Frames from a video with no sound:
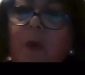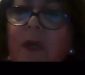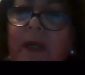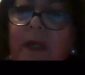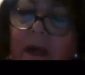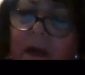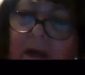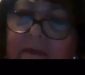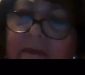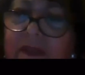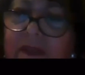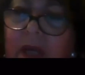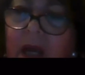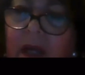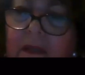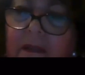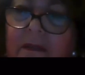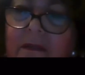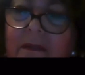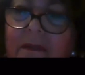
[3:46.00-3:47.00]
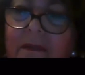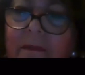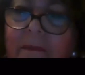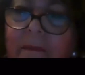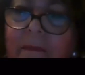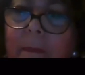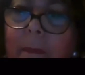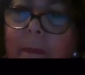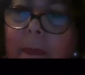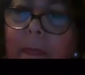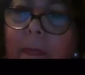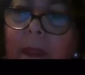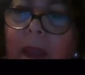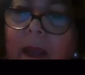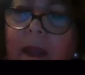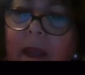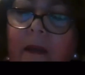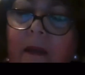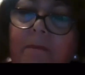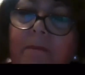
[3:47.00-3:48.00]
I've done.
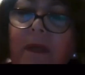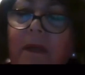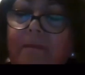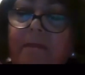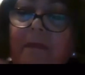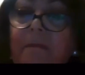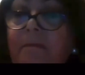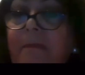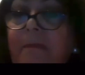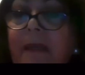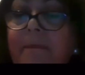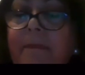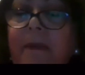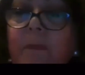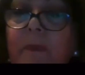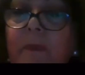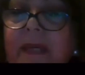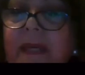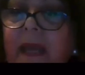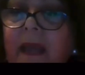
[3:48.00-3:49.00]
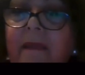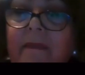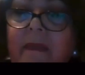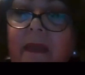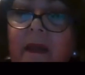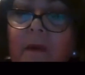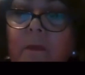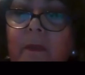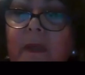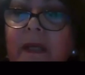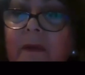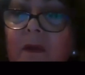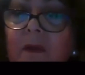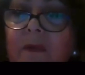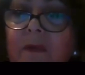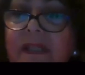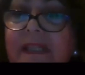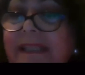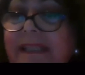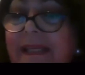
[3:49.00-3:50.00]
But maybe we get there and we look to
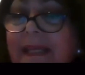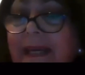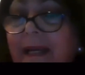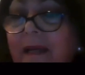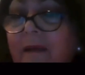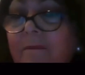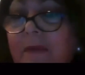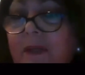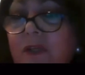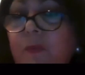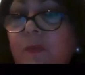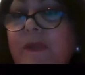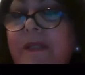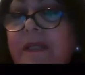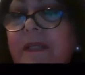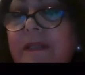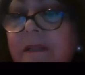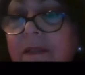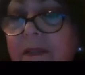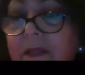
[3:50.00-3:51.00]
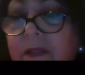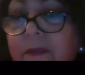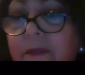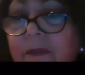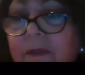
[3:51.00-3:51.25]
see how much we didn't do.